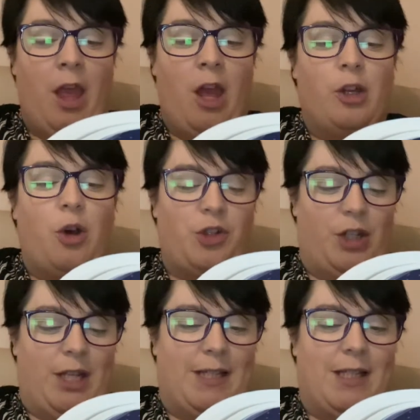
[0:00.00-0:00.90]

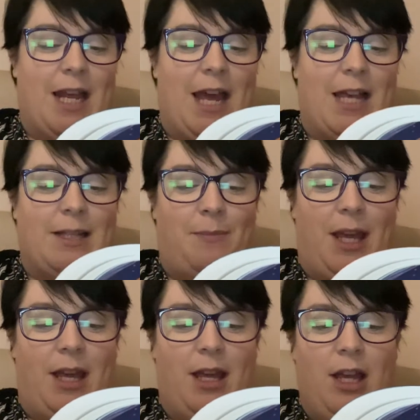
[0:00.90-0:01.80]
Koshka stares at
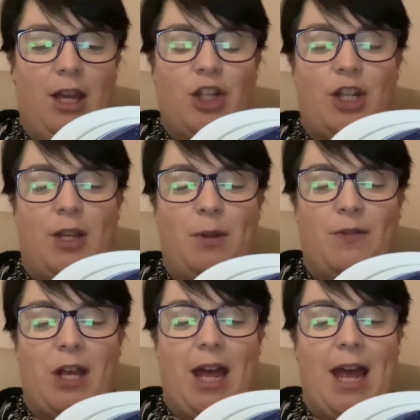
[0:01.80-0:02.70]
me. She
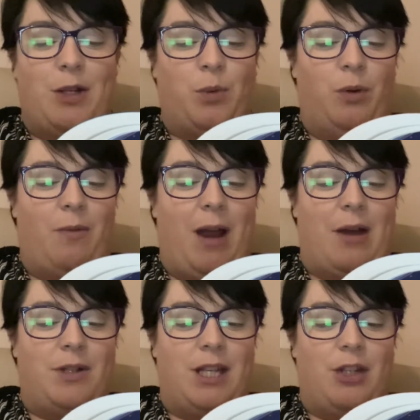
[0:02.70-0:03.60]
moves her head all
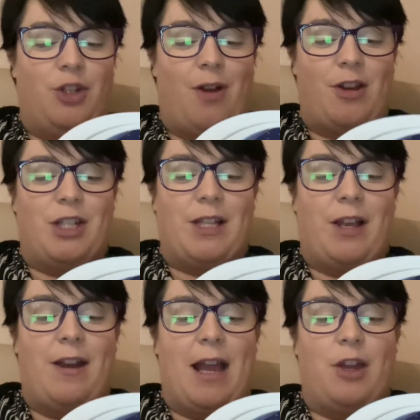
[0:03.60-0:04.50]
around, then stretches her
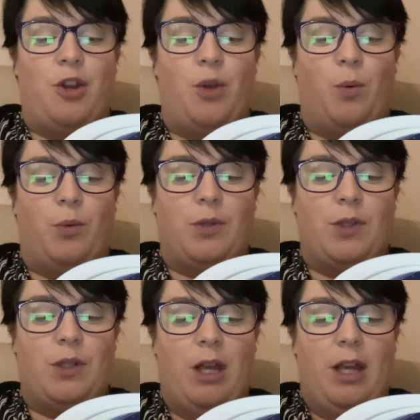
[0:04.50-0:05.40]
neck and
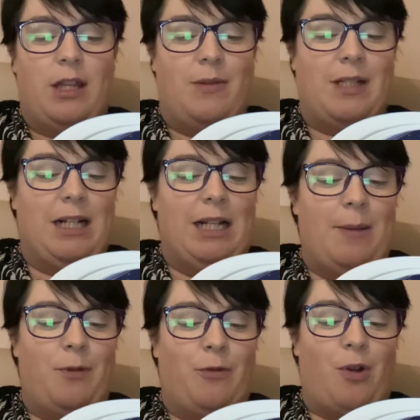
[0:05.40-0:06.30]
yawns. There is a
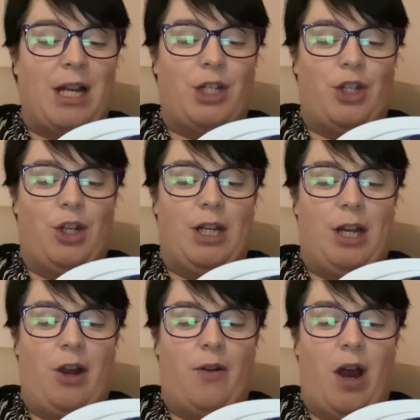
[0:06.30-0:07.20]
gleam of gratitude in
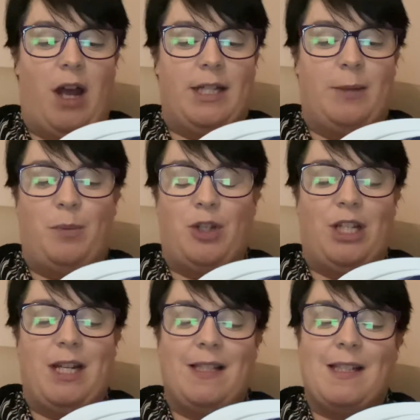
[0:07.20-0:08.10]
her eyes, but she
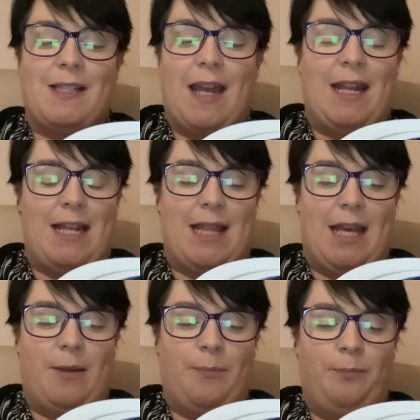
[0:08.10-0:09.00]
doesn't say
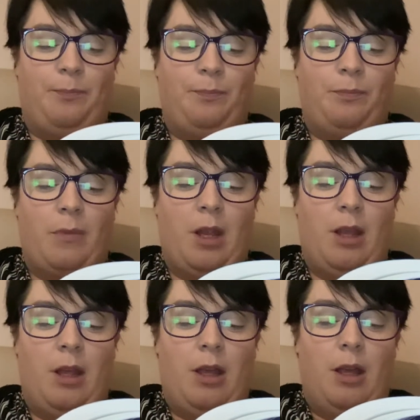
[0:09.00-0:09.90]
anything.
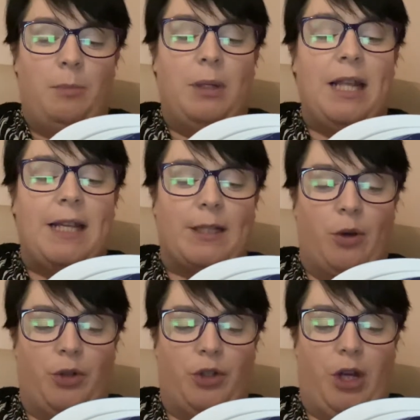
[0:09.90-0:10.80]
Please,
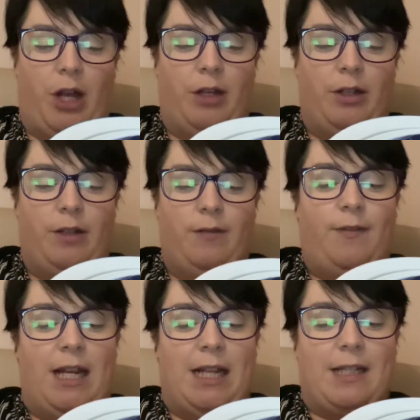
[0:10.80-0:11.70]
Koshka,
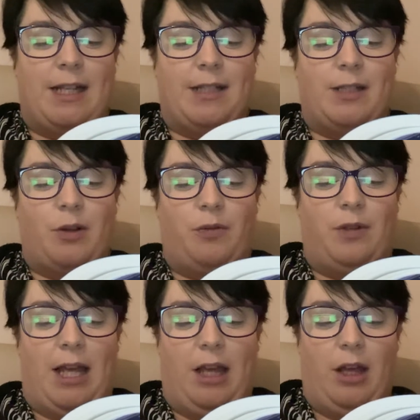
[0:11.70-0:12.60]
Felix says
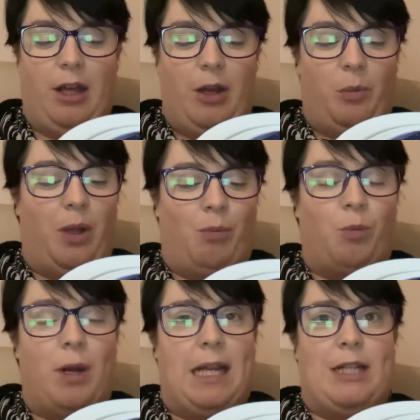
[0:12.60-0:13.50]
softly. We
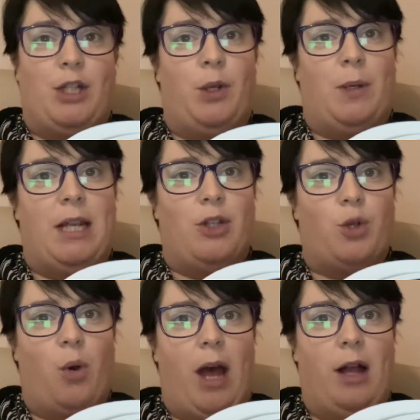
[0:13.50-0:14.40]
really do need
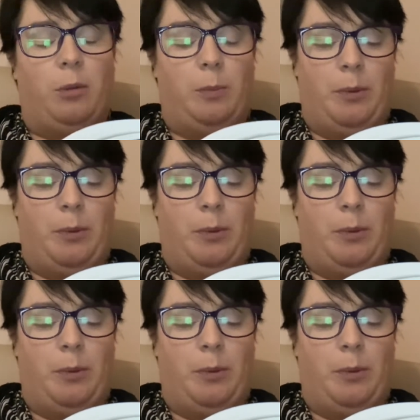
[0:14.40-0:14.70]
your help.